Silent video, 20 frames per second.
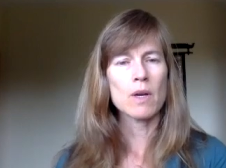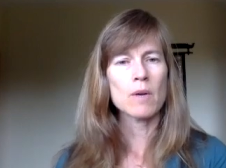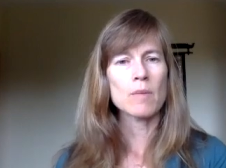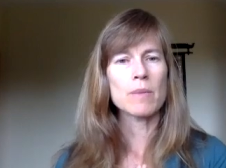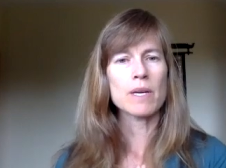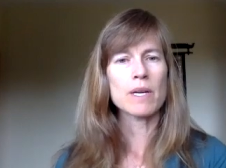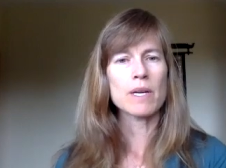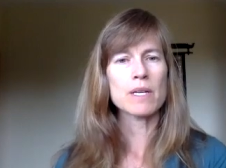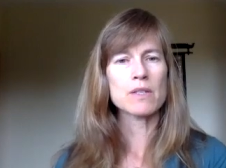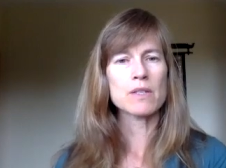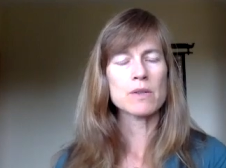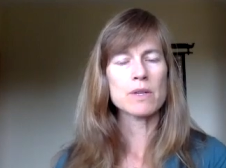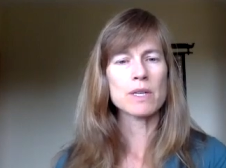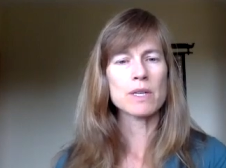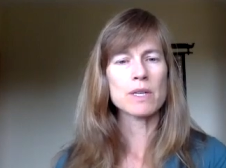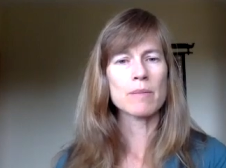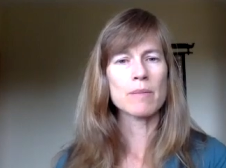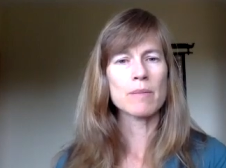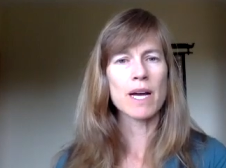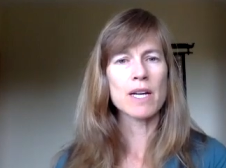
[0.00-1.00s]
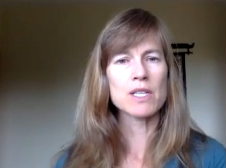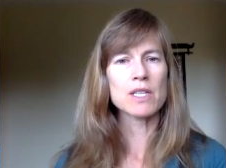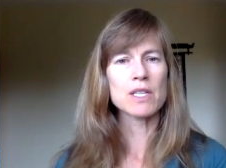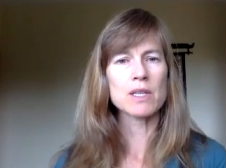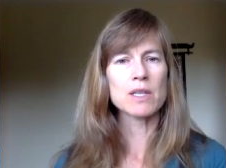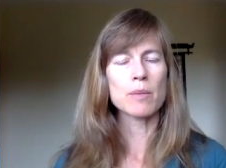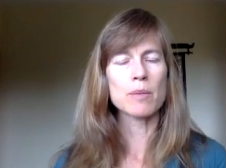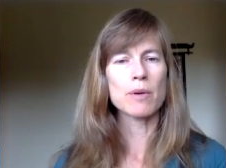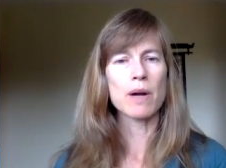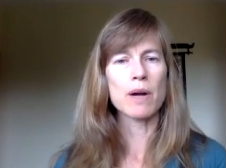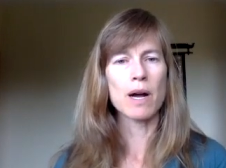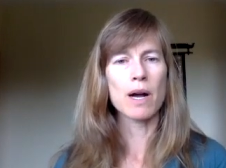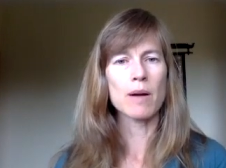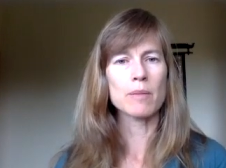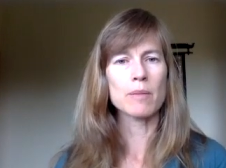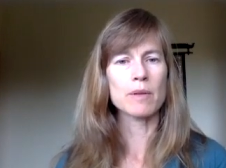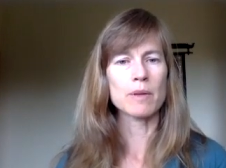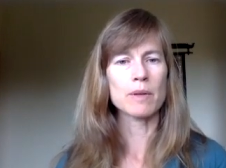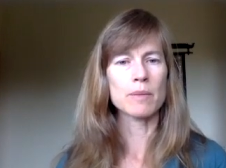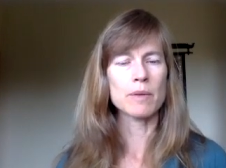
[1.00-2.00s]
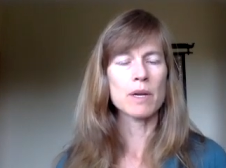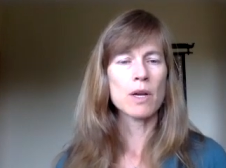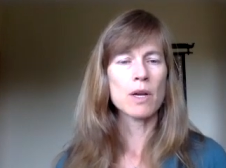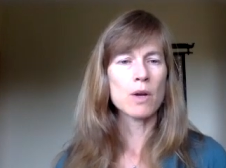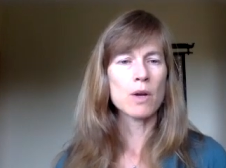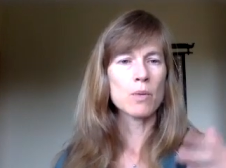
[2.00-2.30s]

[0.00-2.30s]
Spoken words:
Because you can imagine the problem